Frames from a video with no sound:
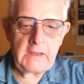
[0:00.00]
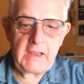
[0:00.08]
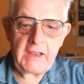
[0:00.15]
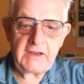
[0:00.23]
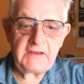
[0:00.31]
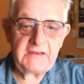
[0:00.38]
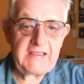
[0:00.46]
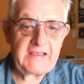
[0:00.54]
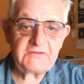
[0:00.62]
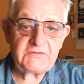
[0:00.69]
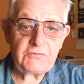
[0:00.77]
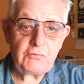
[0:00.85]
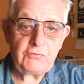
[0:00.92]
And
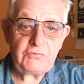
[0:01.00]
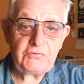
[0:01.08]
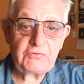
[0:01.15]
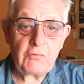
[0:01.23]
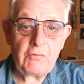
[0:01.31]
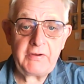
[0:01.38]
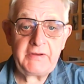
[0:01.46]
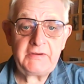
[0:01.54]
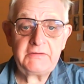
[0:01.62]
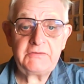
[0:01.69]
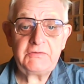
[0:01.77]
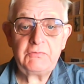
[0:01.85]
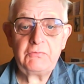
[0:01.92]
guess who's
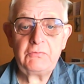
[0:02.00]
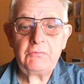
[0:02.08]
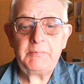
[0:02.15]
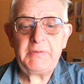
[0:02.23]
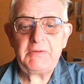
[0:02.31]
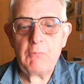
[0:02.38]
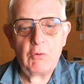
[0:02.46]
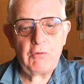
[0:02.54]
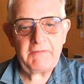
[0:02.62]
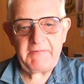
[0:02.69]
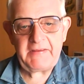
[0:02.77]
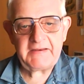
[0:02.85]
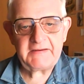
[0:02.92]
going to be
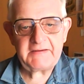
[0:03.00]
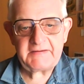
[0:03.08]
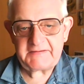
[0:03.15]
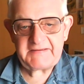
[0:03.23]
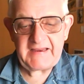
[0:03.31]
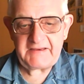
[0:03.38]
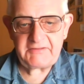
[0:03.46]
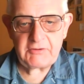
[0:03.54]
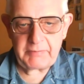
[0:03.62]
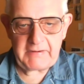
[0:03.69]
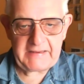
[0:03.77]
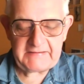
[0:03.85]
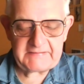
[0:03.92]
motivated to take their
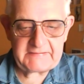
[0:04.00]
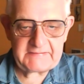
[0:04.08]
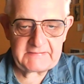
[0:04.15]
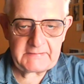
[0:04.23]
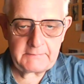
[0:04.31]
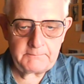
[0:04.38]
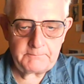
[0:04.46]
place?